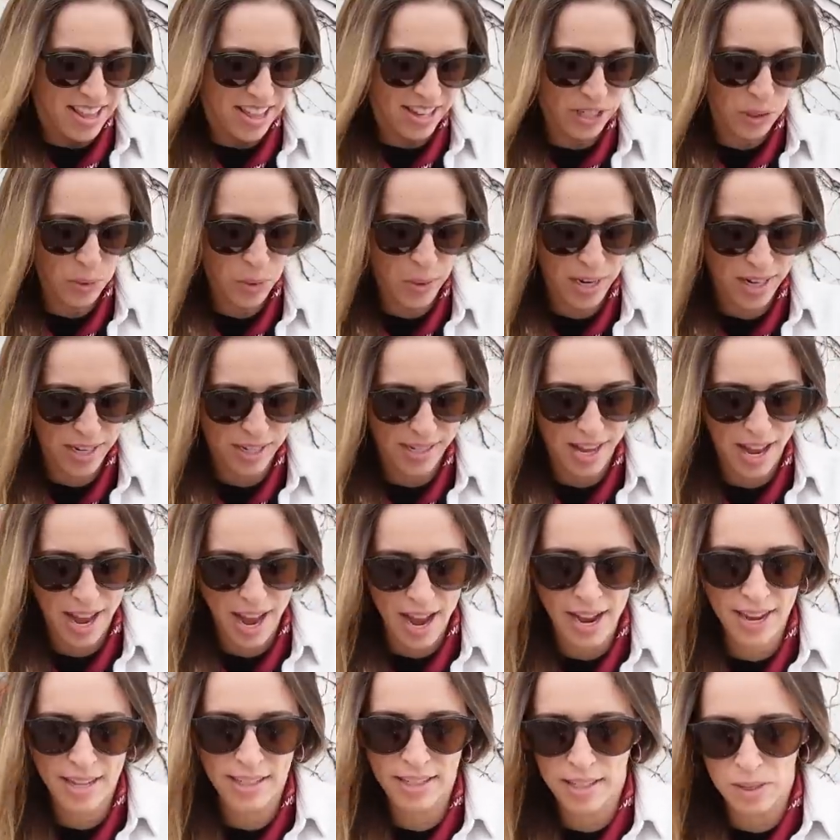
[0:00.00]
This one is
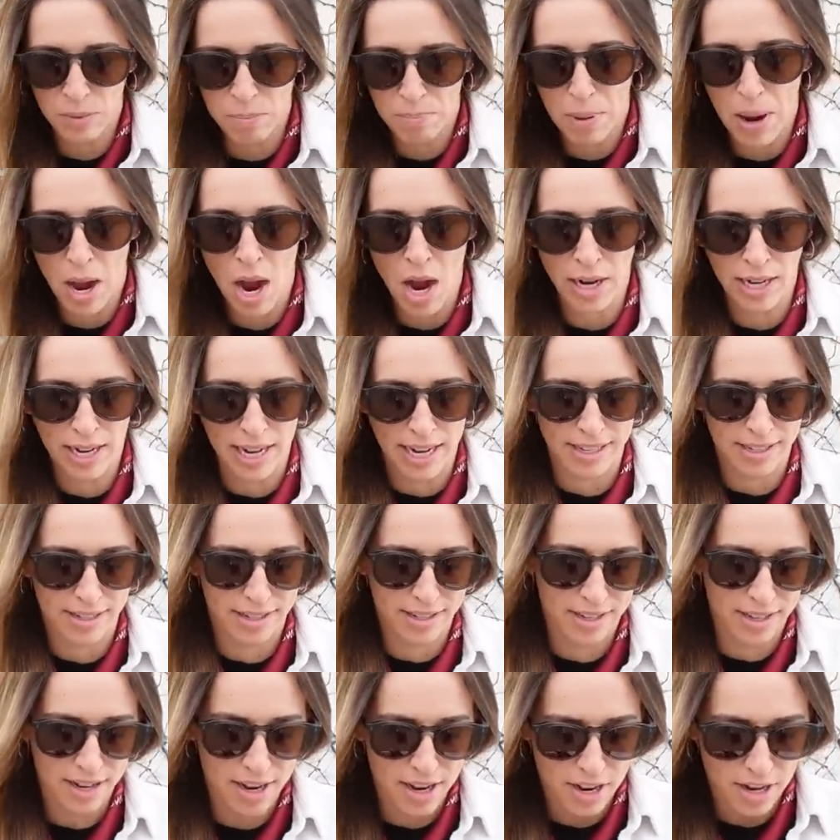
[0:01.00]
hands in
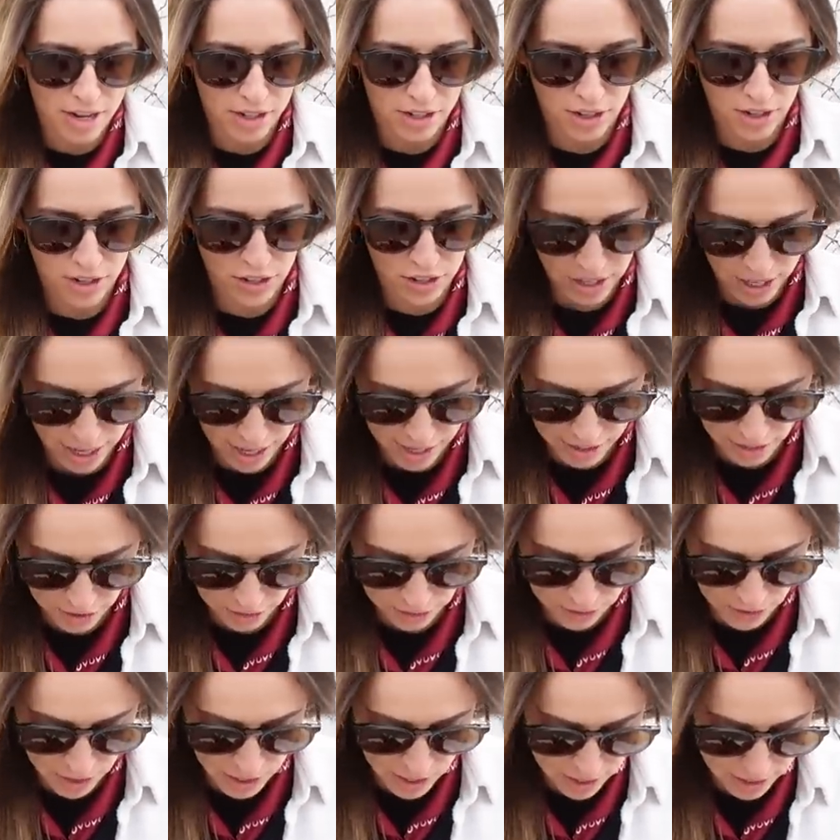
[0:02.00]
pockets. So she has her
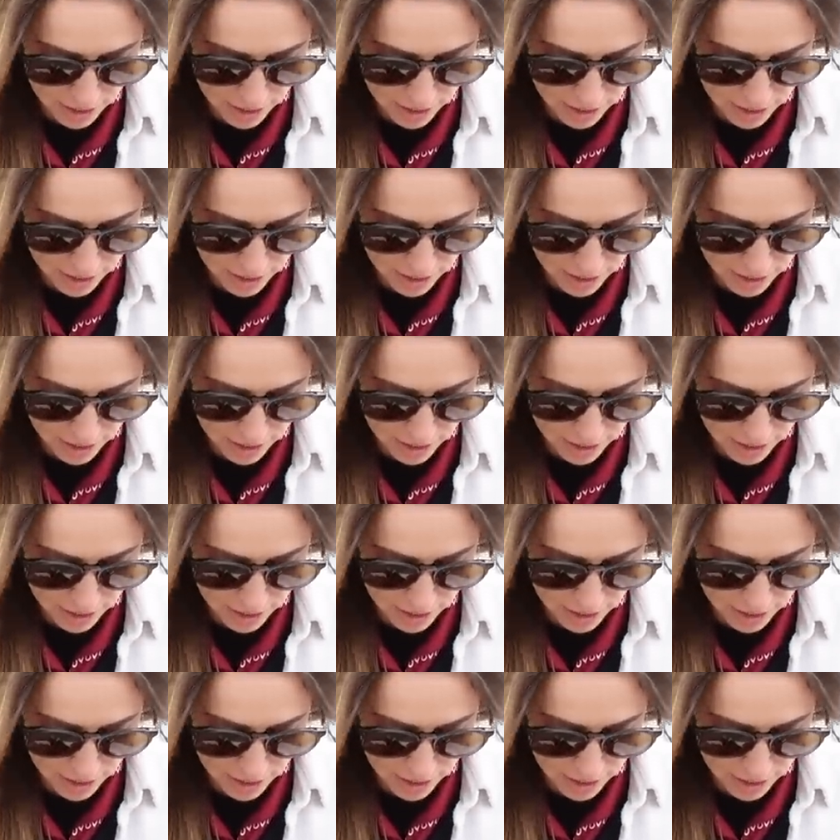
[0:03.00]
foot